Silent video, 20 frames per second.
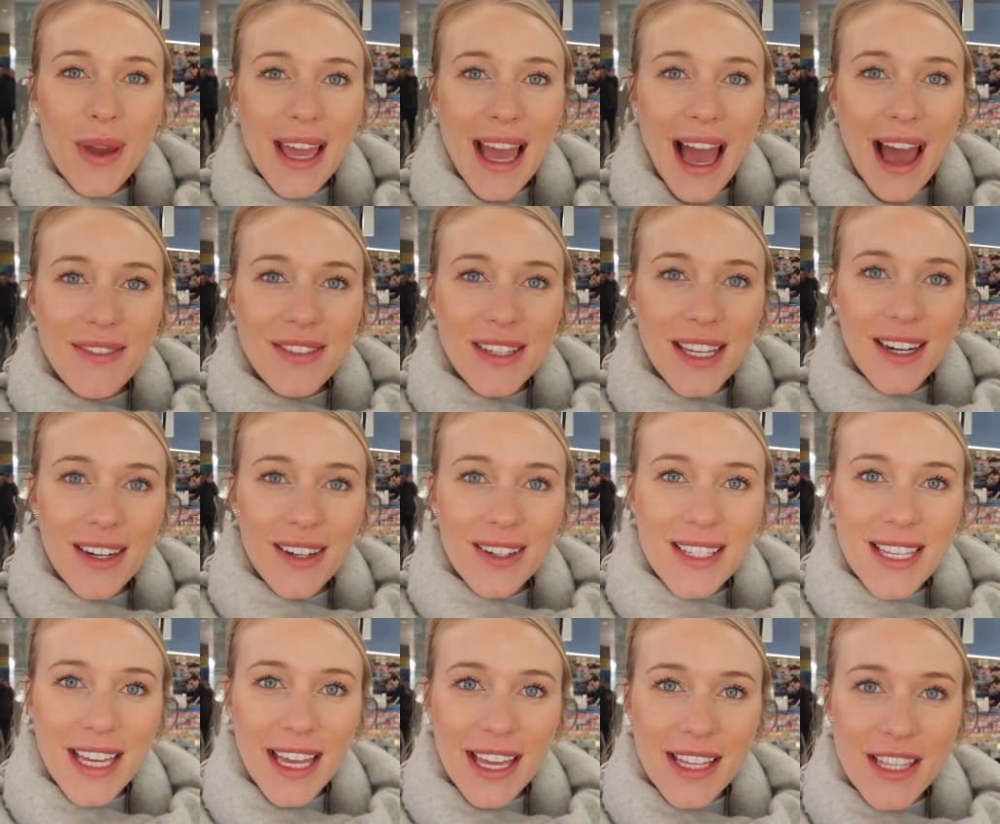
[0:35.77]
we have to get our
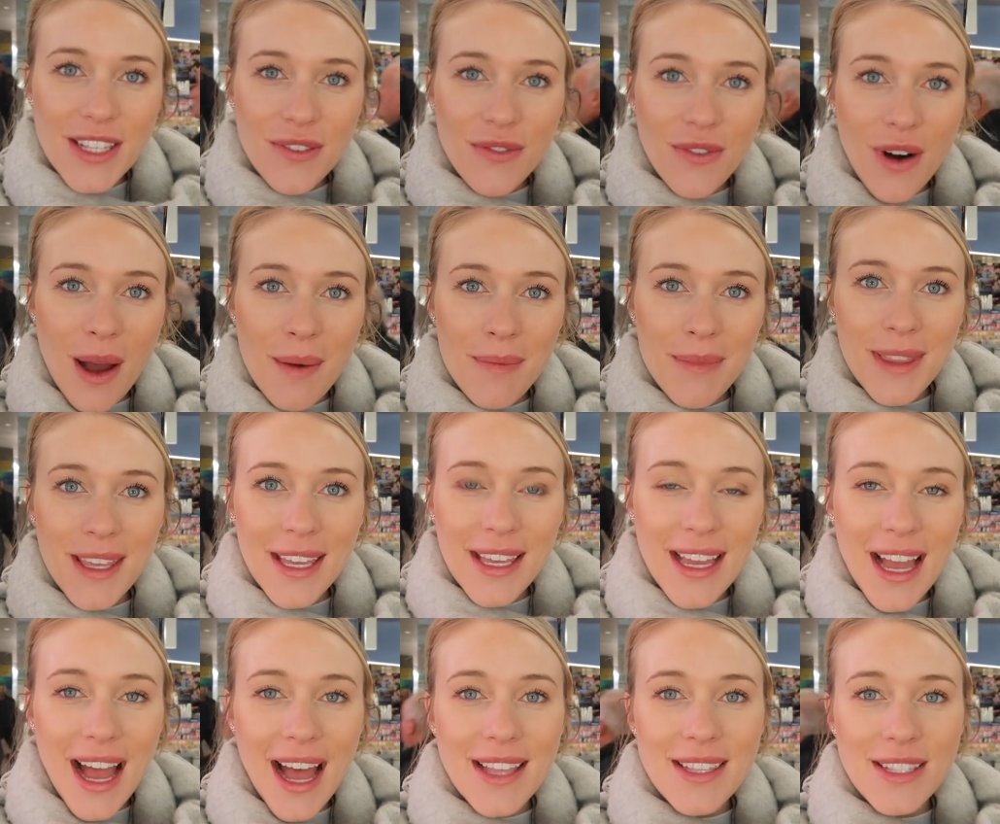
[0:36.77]
tickets from
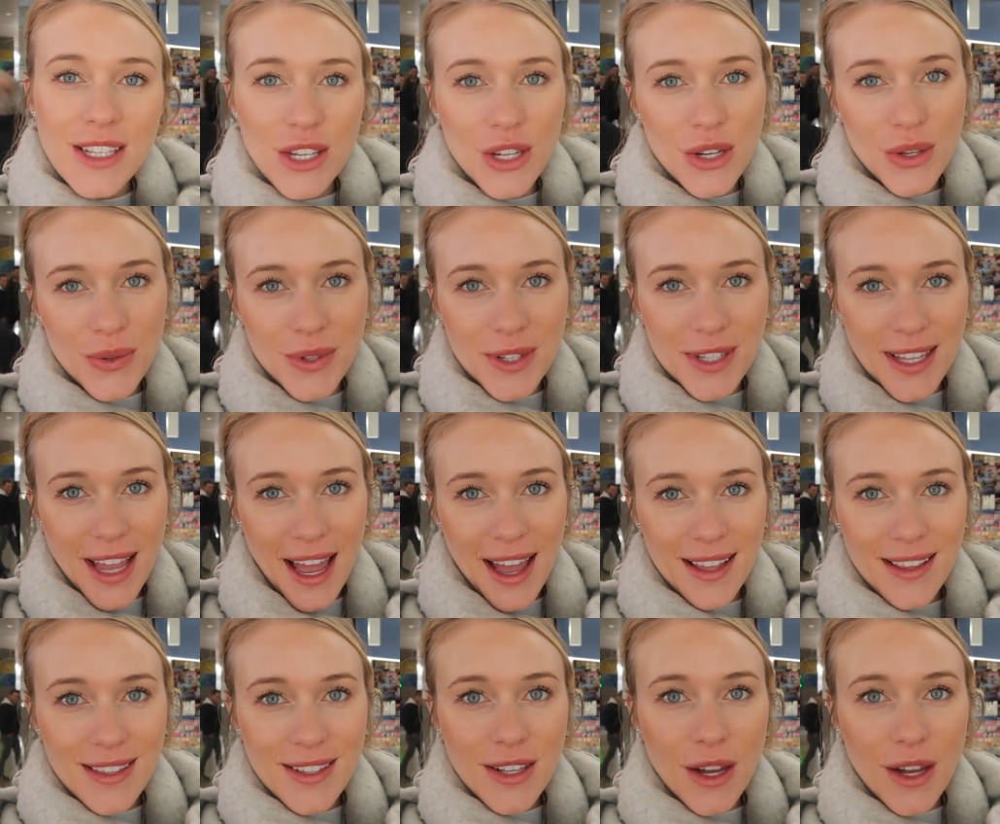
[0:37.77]
the Hudson newsstand.